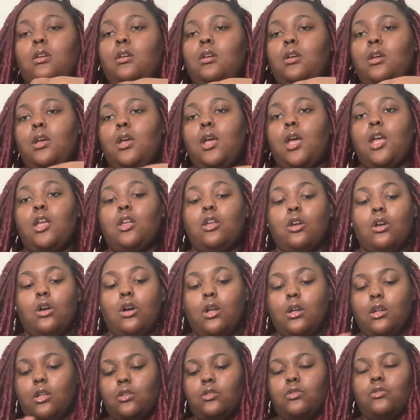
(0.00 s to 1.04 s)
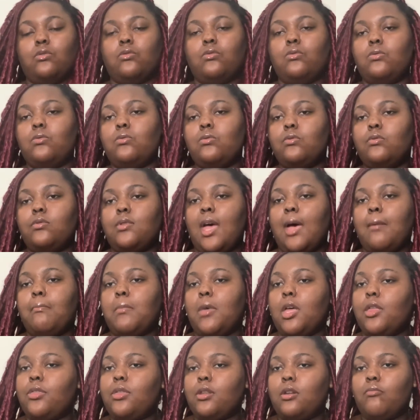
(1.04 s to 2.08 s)
and you're gonna do that
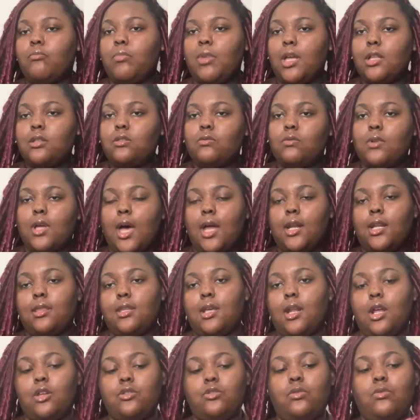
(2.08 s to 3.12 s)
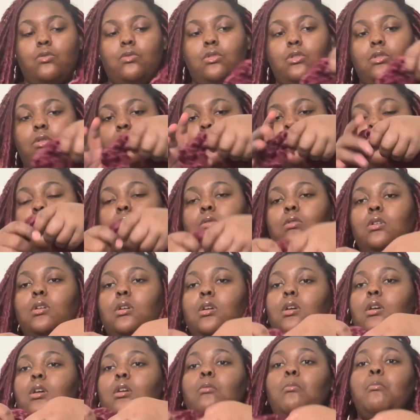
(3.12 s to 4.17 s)
method of Bantu knotting that I showed you,
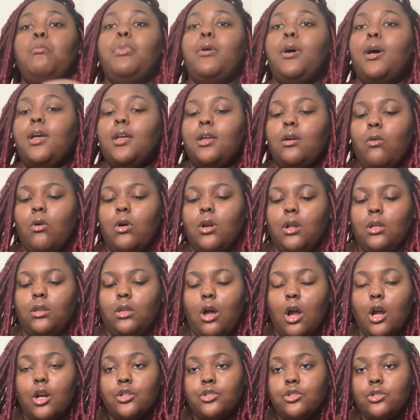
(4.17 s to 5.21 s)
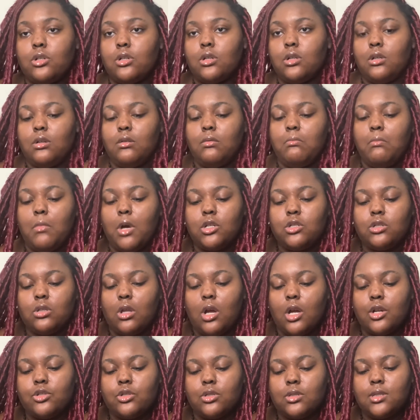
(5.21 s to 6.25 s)
but on a much
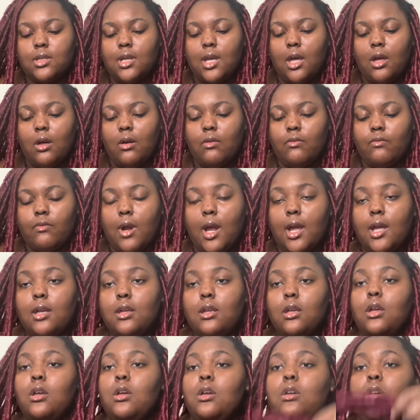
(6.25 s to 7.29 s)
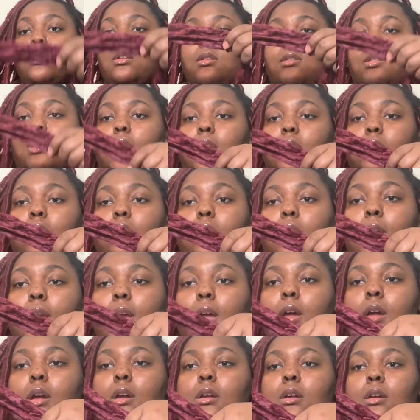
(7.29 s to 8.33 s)
larger scale, right? Take your
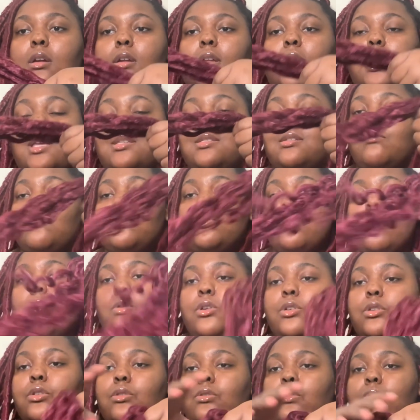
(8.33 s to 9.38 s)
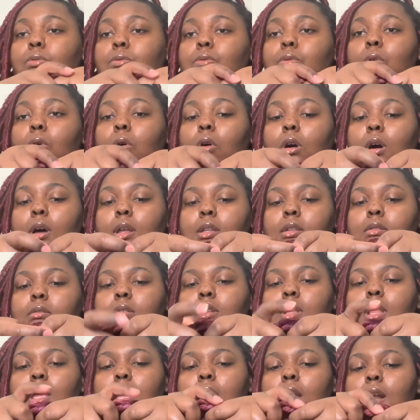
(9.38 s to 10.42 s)
hair. Yes, I'm showing you on
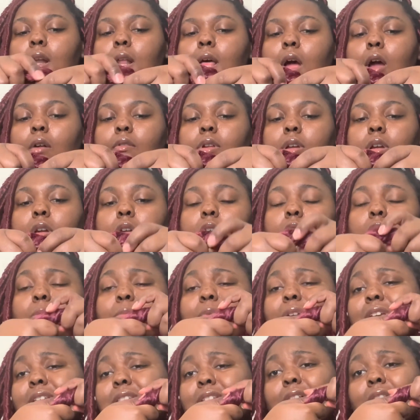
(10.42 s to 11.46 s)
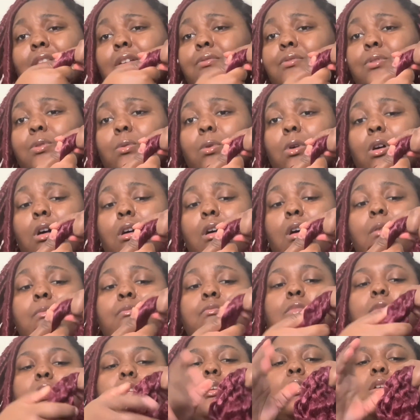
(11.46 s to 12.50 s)
the hair that I already curled because I love you all,
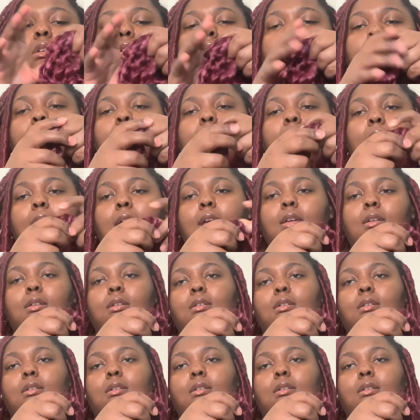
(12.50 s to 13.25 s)
right?